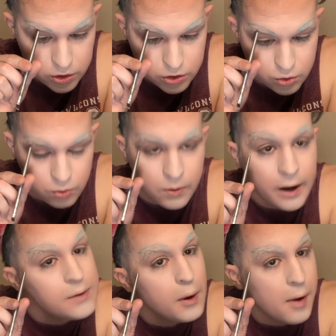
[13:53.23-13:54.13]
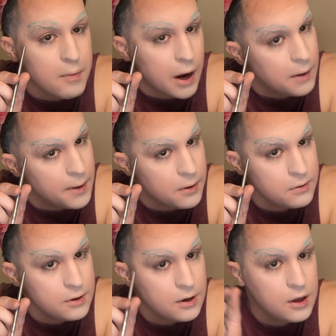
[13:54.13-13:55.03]
right above my brow bone.
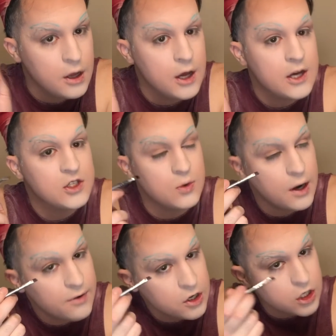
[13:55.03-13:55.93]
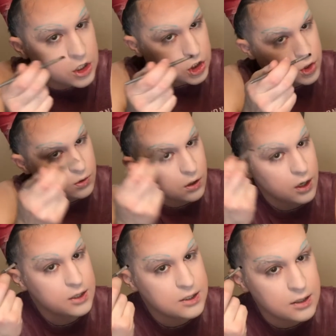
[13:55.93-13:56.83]
So whenever I try to draw
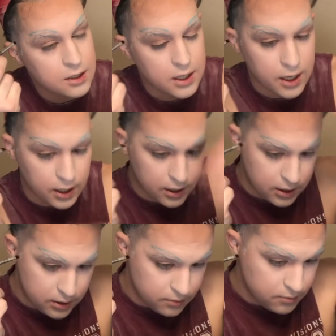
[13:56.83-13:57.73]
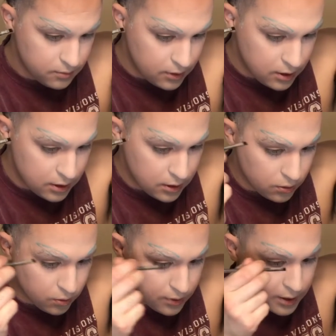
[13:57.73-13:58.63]
something on, it
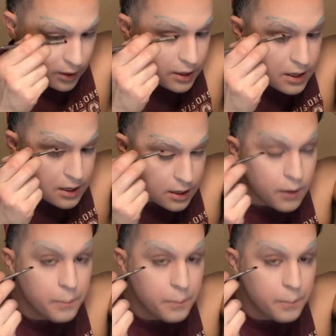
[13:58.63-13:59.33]
really